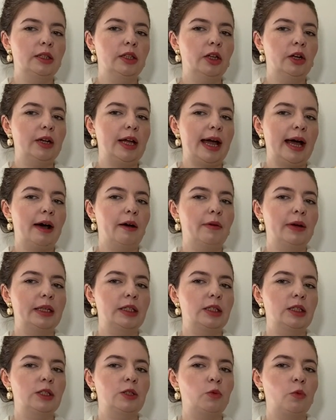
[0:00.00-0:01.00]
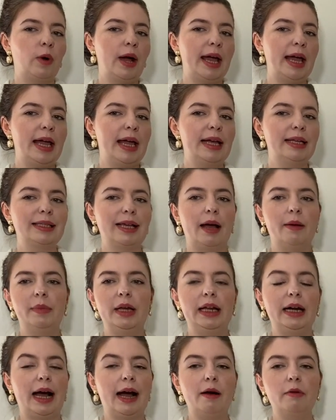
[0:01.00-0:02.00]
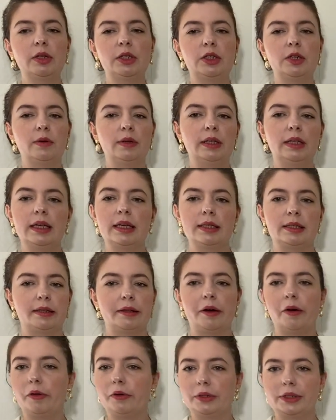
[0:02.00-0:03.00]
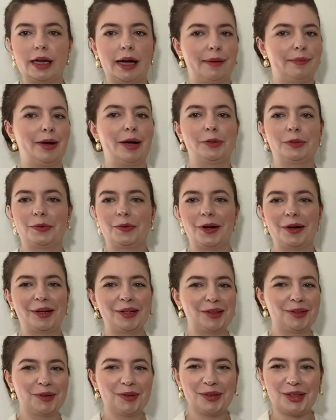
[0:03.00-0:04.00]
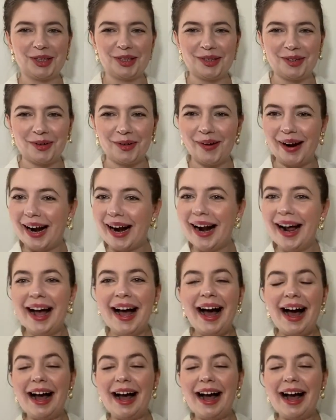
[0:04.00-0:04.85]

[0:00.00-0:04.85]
Look how it sways. I mean, I was doing this the whole time I was walking through the store.